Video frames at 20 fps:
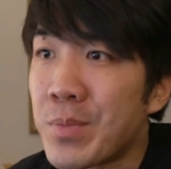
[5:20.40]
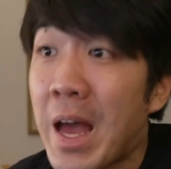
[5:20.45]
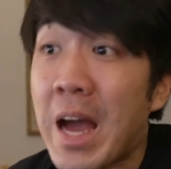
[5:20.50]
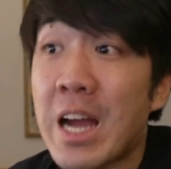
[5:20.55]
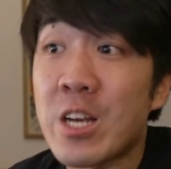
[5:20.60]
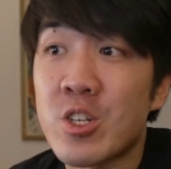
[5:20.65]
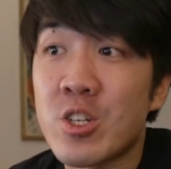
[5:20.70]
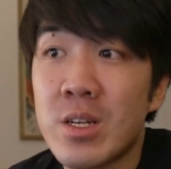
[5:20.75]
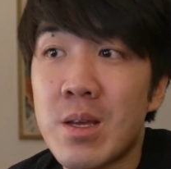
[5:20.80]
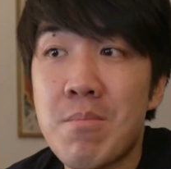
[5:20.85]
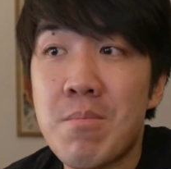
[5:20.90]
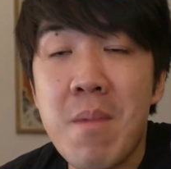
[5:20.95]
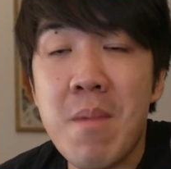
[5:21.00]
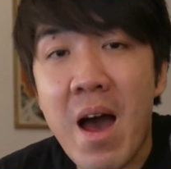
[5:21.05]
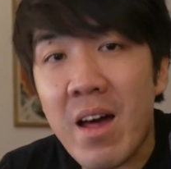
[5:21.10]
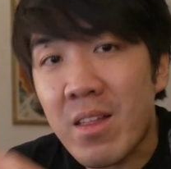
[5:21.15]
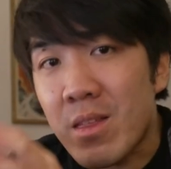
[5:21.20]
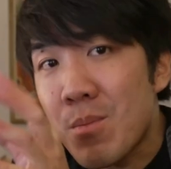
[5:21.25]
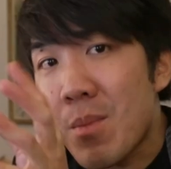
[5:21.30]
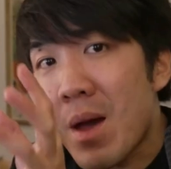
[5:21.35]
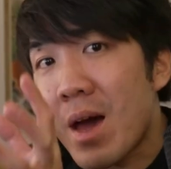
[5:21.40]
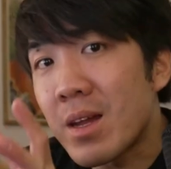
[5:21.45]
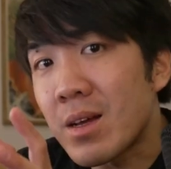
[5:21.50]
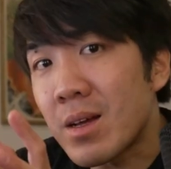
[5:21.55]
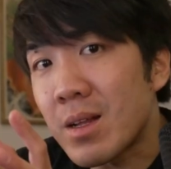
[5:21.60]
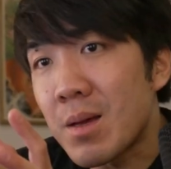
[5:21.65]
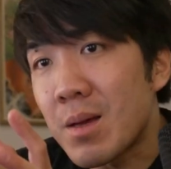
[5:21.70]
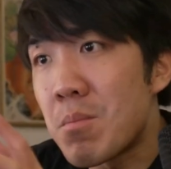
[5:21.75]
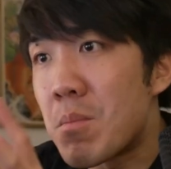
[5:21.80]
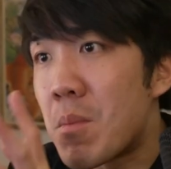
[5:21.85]
actually
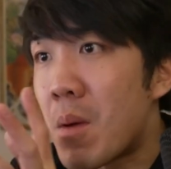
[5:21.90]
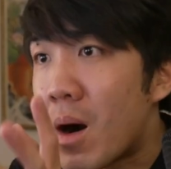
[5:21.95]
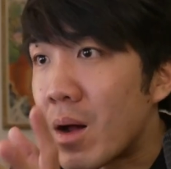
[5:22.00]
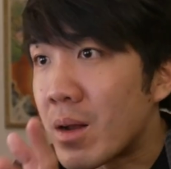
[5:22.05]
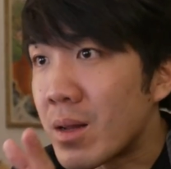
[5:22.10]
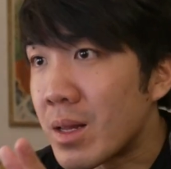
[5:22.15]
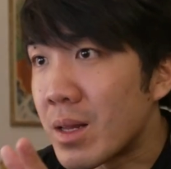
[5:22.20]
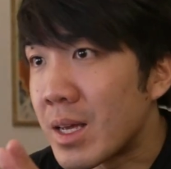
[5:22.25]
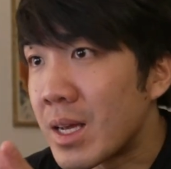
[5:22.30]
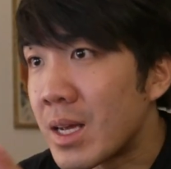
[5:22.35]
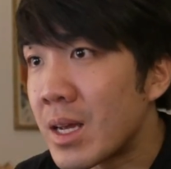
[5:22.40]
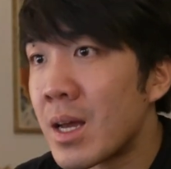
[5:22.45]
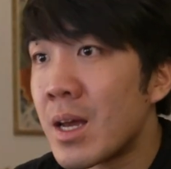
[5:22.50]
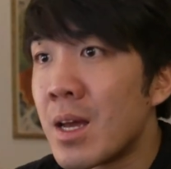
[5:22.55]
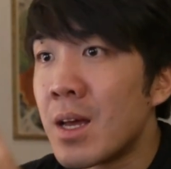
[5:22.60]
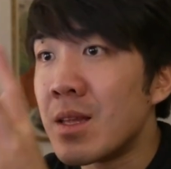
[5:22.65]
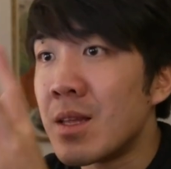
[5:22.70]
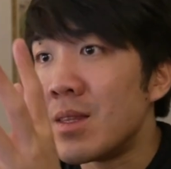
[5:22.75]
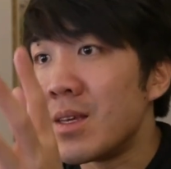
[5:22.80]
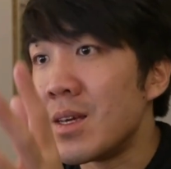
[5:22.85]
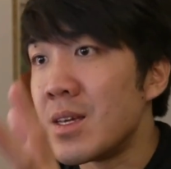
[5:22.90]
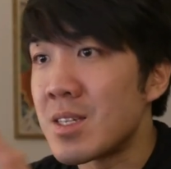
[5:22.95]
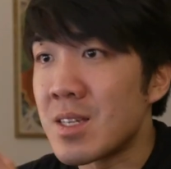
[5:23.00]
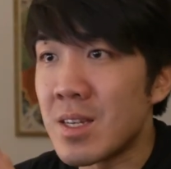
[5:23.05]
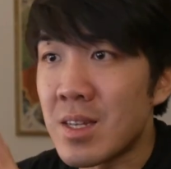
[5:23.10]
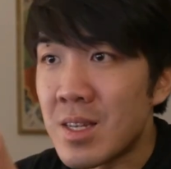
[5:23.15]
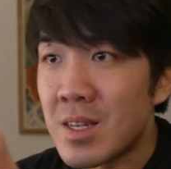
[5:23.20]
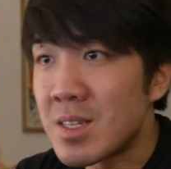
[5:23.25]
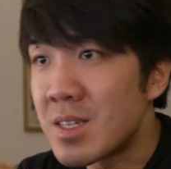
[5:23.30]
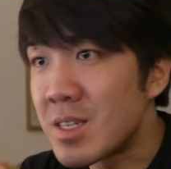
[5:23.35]
mathematically modeling the
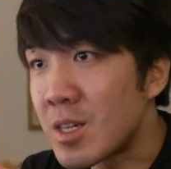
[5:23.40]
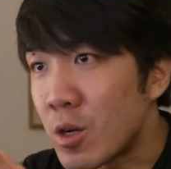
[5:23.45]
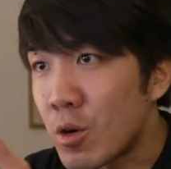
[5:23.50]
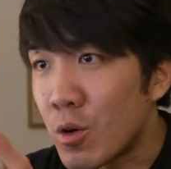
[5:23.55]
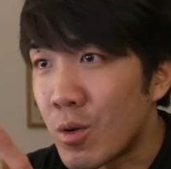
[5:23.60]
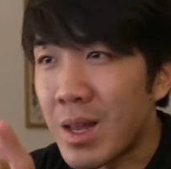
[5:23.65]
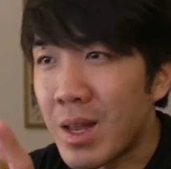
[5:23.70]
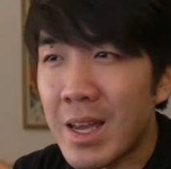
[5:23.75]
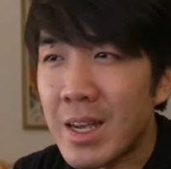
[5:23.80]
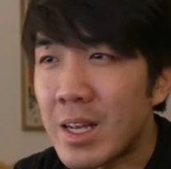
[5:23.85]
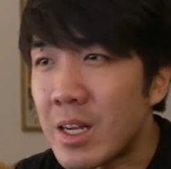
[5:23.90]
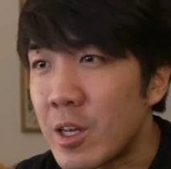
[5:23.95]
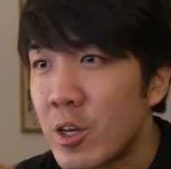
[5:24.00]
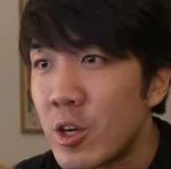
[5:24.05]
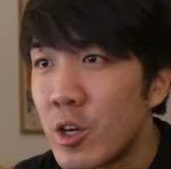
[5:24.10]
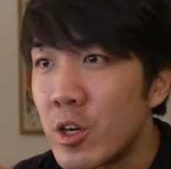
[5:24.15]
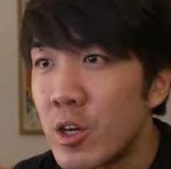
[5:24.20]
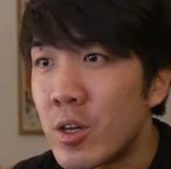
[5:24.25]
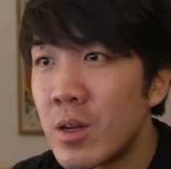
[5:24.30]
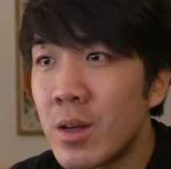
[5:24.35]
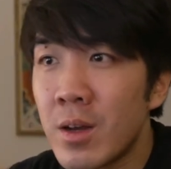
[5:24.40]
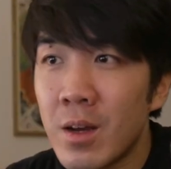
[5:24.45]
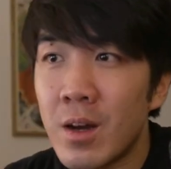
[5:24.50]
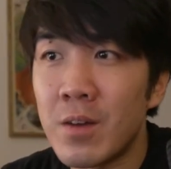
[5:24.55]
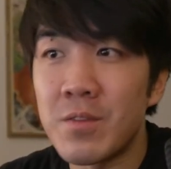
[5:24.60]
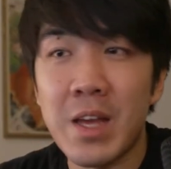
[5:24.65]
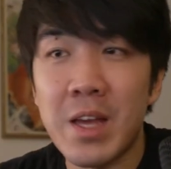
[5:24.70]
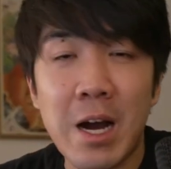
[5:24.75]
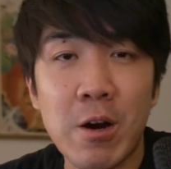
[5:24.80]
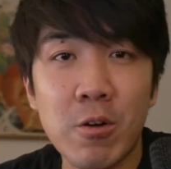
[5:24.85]
statistical likelihood
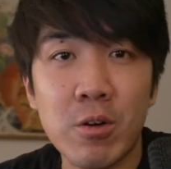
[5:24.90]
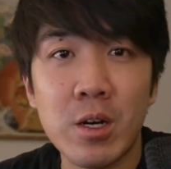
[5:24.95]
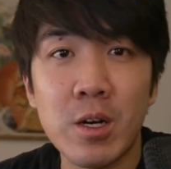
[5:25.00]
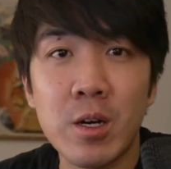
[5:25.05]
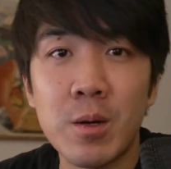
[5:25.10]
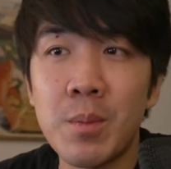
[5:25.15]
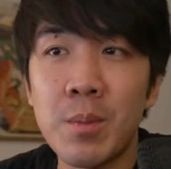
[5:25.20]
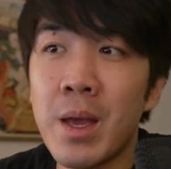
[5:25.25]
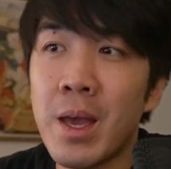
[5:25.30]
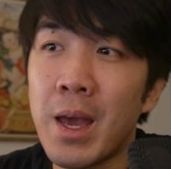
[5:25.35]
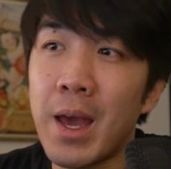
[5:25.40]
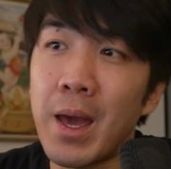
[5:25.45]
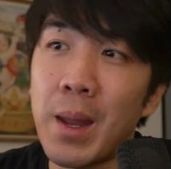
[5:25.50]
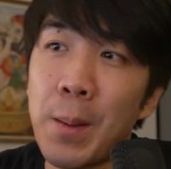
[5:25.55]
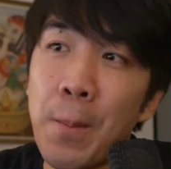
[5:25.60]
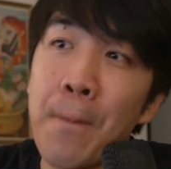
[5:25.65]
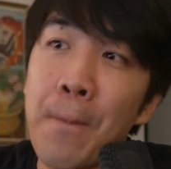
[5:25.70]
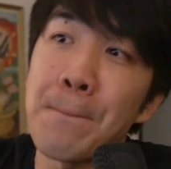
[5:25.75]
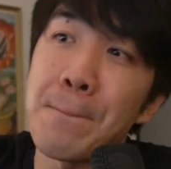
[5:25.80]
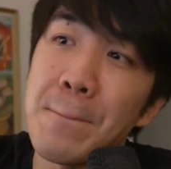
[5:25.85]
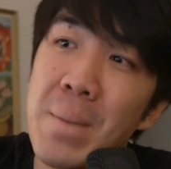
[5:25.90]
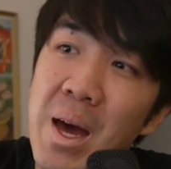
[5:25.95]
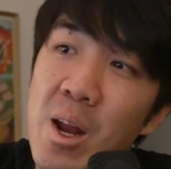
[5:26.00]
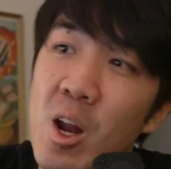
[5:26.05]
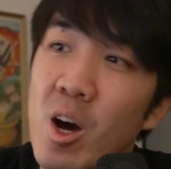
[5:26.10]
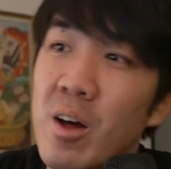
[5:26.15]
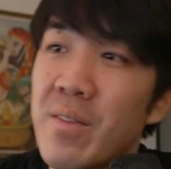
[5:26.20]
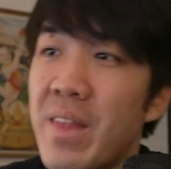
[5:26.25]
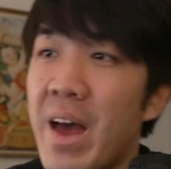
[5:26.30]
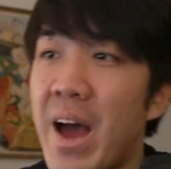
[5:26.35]
of the outcome and
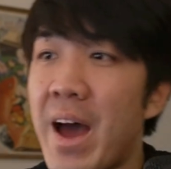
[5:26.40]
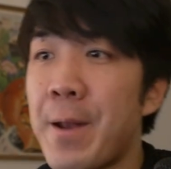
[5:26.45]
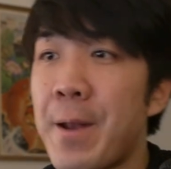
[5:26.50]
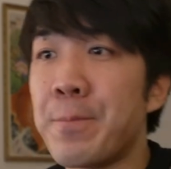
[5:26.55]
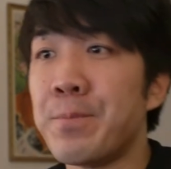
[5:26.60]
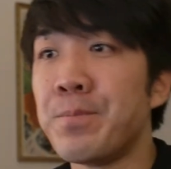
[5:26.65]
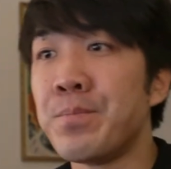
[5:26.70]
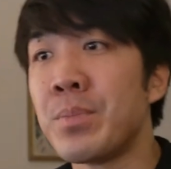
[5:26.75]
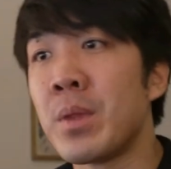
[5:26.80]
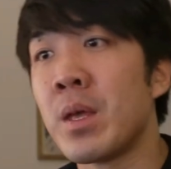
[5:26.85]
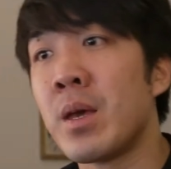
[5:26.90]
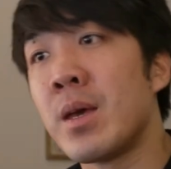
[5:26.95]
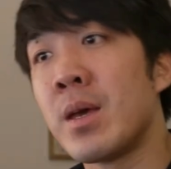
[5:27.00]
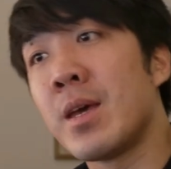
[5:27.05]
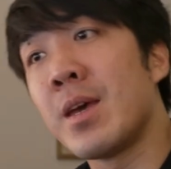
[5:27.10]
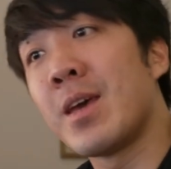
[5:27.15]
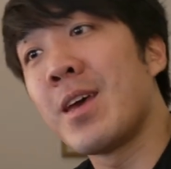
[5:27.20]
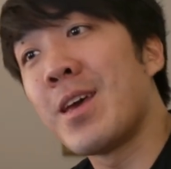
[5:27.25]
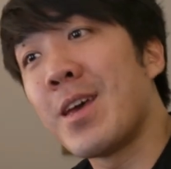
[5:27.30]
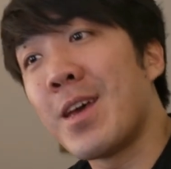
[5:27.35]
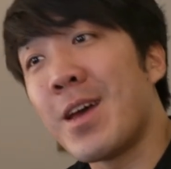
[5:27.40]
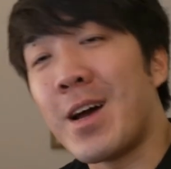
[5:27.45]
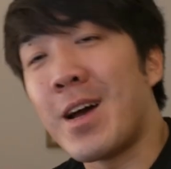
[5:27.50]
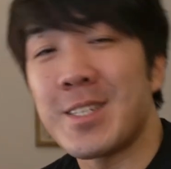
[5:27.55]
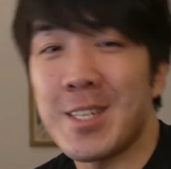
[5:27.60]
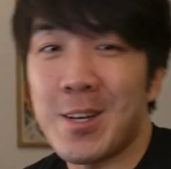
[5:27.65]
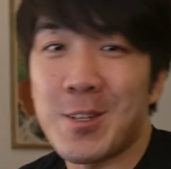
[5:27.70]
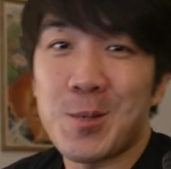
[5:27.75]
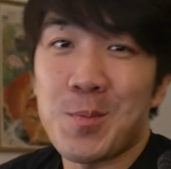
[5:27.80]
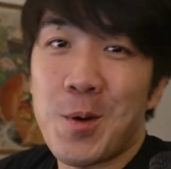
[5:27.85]
bet on that.
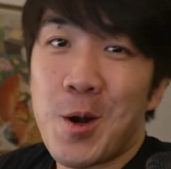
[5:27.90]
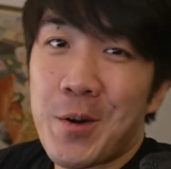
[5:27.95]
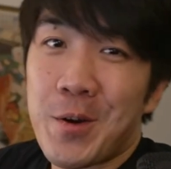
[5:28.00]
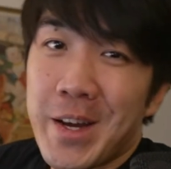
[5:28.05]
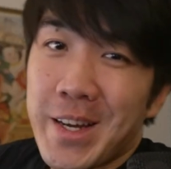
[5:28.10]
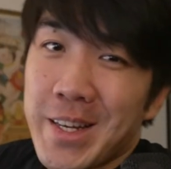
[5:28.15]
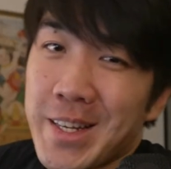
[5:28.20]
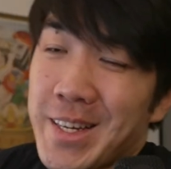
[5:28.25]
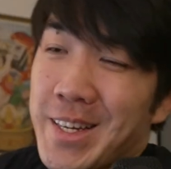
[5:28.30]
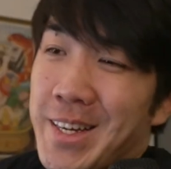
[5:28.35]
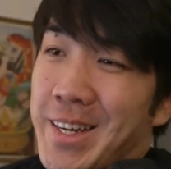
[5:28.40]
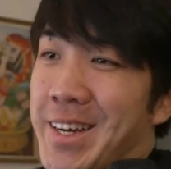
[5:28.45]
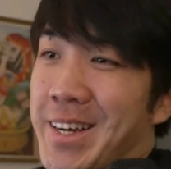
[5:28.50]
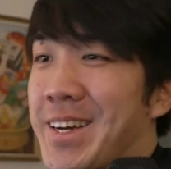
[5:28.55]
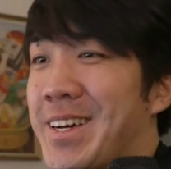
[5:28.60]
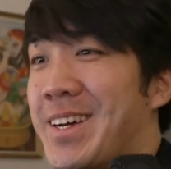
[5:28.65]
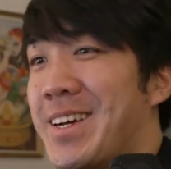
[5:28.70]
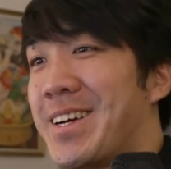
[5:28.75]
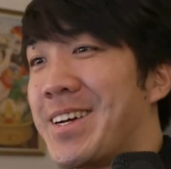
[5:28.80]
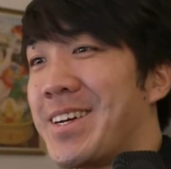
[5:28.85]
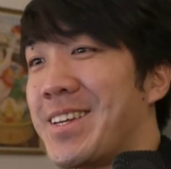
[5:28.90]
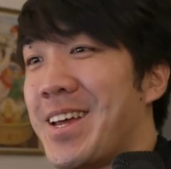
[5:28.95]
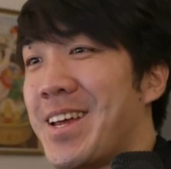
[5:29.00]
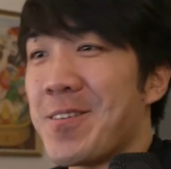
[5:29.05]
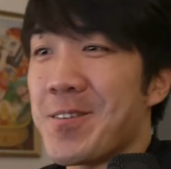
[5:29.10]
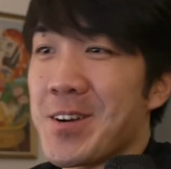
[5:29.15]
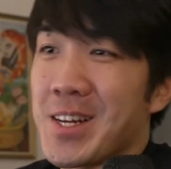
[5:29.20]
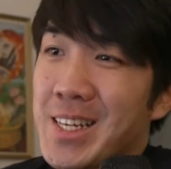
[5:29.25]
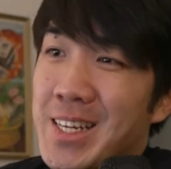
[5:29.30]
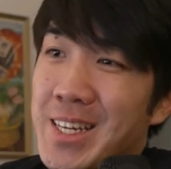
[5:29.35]
I sound smart, right?
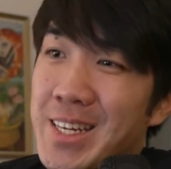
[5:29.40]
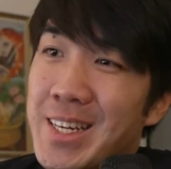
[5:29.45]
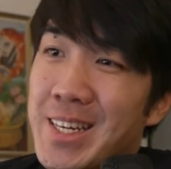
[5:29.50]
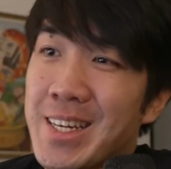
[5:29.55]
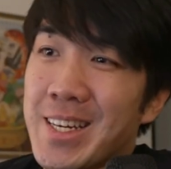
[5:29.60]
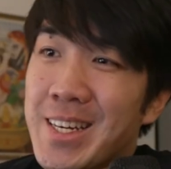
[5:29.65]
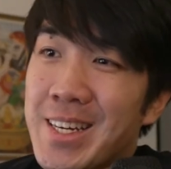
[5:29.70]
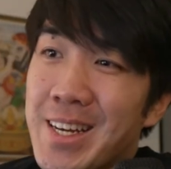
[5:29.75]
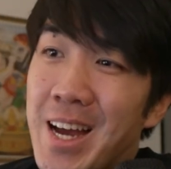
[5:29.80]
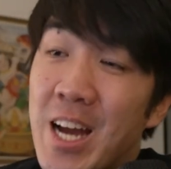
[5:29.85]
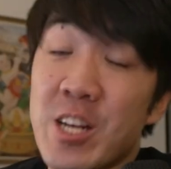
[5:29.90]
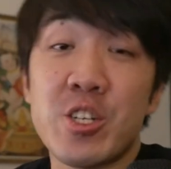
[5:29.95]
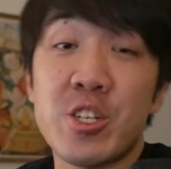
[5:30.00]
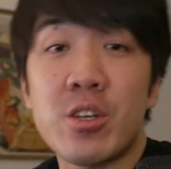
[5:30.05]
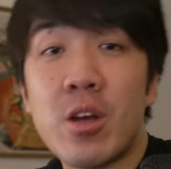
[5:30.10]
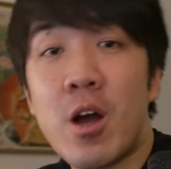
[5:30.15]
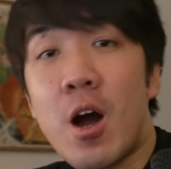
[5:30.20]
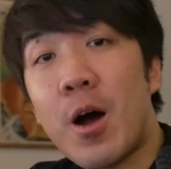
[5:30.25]
Not really. I just